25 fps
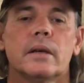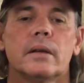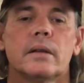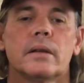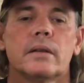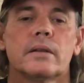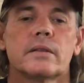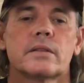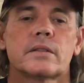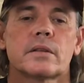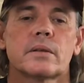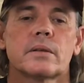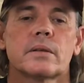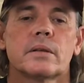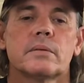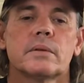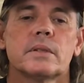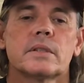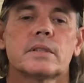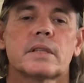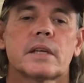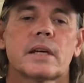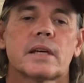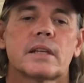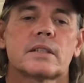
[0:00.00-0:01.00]
So there
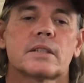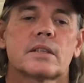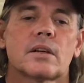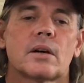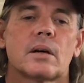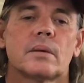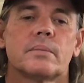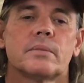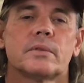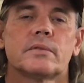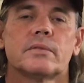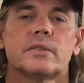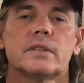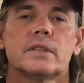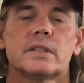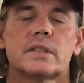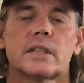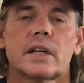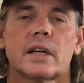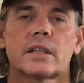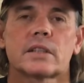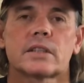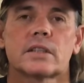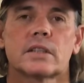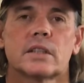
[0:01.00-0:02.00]
is that type of
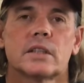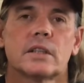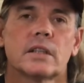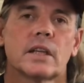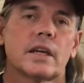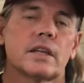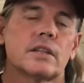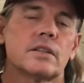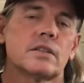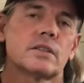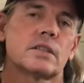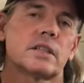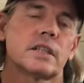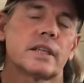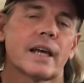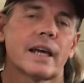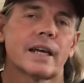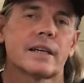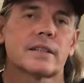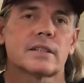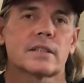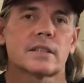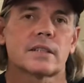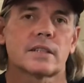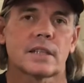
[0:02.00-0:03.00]
induction, and that usually
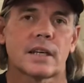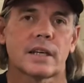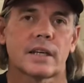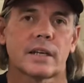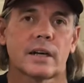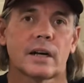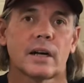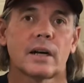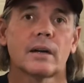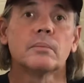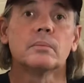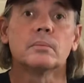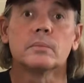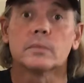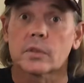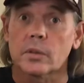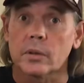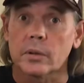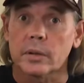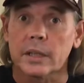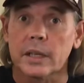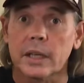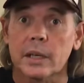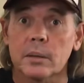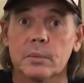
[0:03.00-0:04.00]
has a setup, so
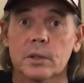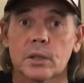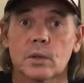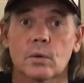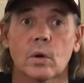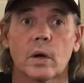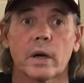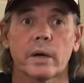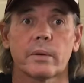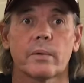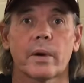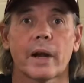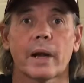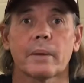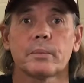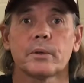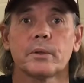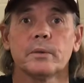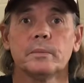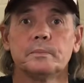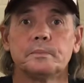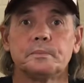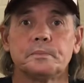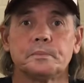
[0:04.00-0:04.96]
it can be quite rapid.